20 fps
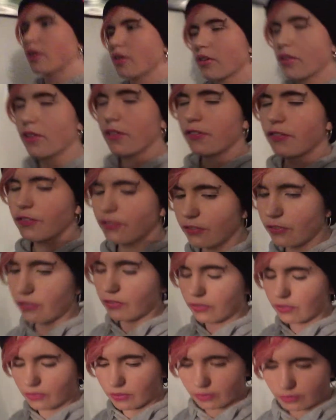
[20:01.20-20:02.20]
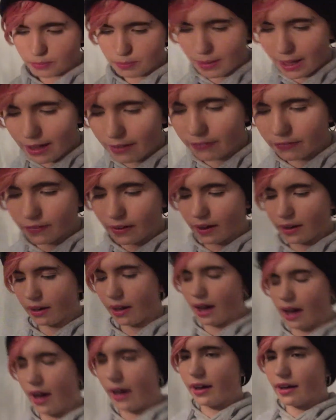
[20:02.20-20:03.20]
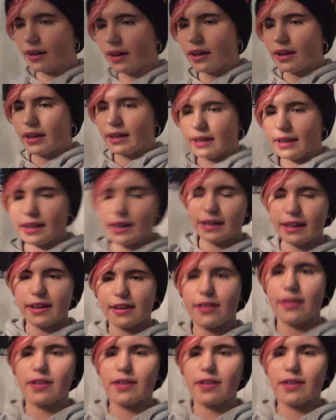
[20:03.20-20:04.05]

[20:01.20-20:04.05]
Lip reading: there's a myth that like he